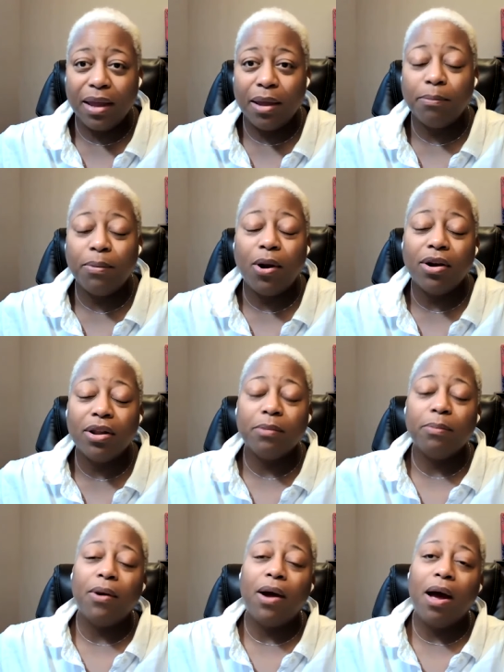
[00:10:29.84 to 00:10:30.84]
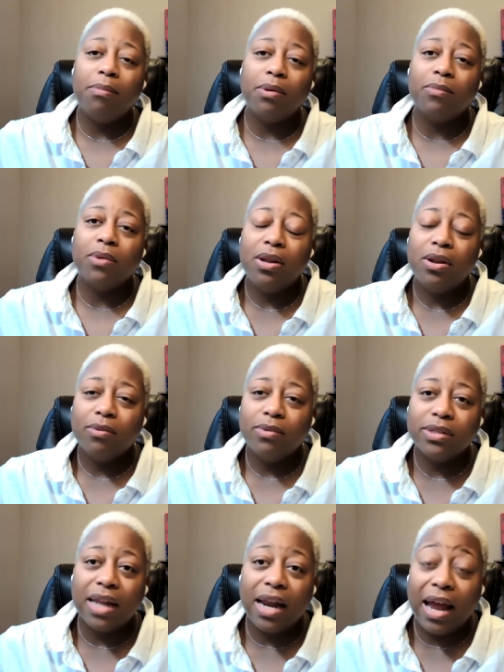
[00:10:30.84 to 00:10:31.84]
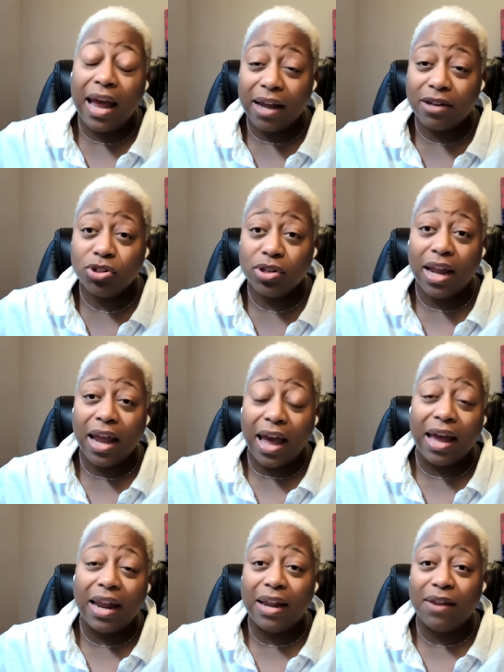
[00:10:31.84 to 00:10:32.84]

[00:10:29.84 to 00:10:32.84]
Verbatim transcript: And part of the problem was that I actually had